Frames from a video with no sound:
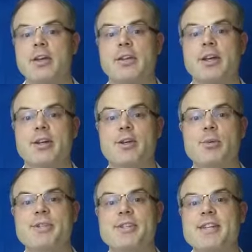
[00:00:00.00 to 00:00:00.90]
the
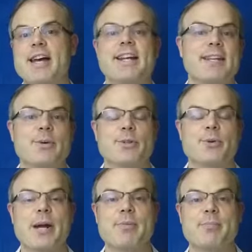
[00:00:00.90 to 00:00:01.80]
human society that was
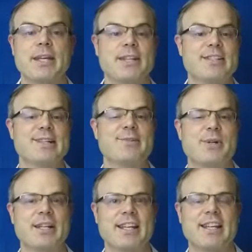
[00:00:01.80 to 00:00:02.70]
around me didn't
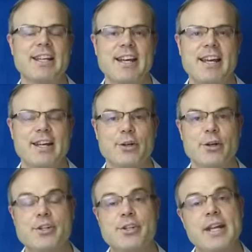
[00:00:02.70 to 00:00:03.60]
really
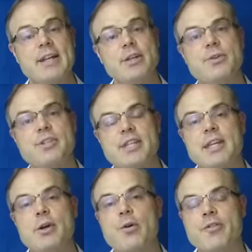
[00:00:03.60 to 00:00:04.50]
encourage it. And you
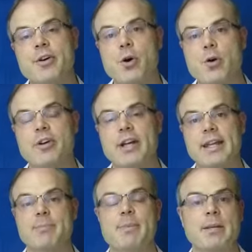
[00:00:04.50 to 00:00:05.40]
see over and over
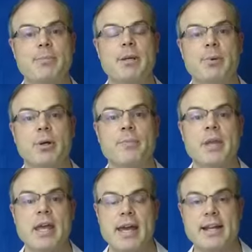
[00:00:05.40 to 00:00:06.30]
again that many people,
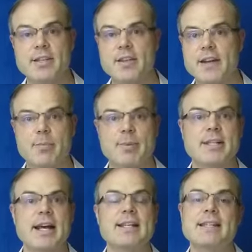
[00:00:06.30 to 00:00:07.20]
and as a
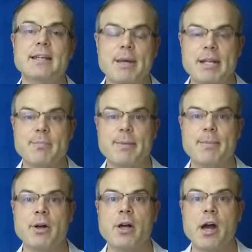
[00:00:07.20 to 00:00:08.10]
therapist, I see many
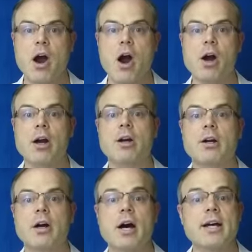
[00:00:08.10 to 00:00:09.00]
people
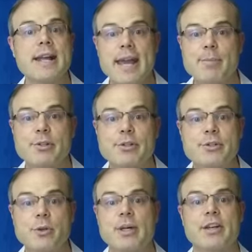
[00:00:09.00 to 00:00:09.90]
are unable to
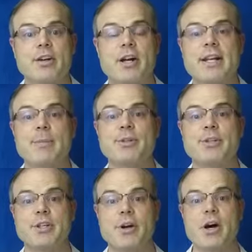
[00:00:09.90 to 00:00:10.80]
do it. They're unable
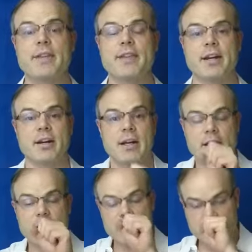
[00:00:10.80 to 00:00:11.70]
to yawn.
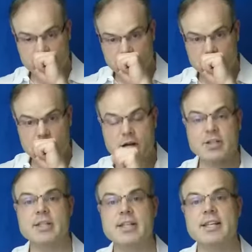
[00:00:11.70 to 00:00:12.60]
They're
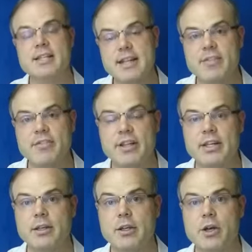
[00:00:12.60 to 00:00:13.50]
consciously
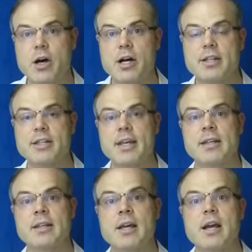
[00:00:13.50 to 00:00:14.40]
stifling yawns
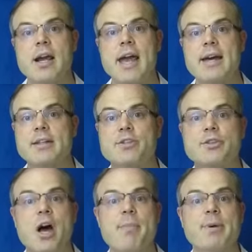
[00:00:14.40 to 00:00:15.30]
and
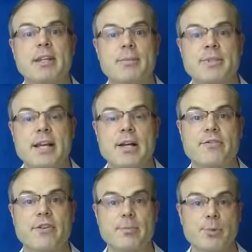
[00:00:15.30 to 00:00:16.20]
stopping
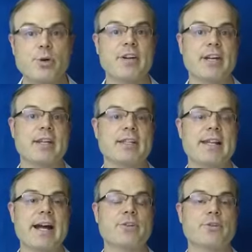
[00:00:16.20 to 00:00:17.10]
themselves from moving in this
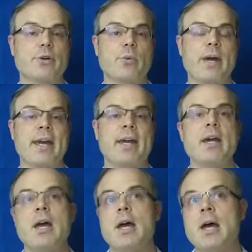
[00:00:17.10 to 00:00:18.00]
natural way.
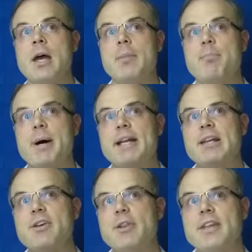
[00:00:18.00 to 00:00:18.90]
But
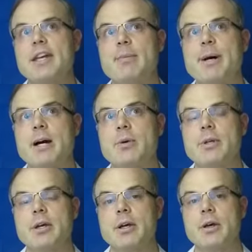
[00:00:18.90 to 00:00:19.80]
if you think
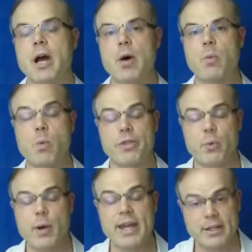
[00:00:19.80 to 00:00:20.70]
about
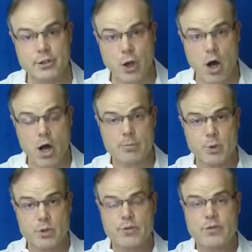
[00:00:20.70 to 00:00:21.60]
the way a dog
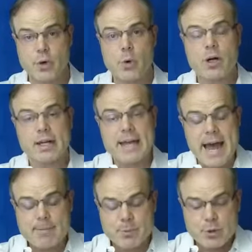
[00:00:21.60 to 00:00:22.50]
moves or a
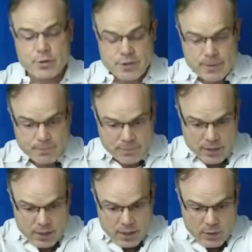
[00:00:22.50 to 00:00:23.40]
cat moves,
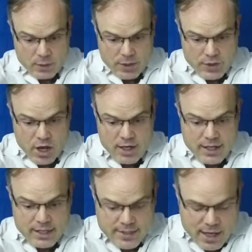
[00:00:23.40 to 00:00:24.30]
when a
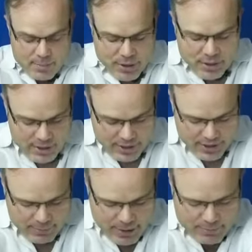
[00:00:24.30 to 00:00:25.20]
dog gets up,
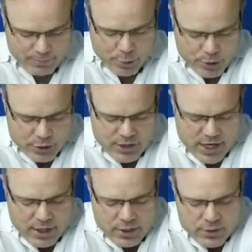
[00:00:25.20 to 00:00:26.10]
it might push
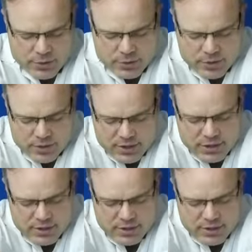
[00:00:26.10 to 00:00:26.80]
out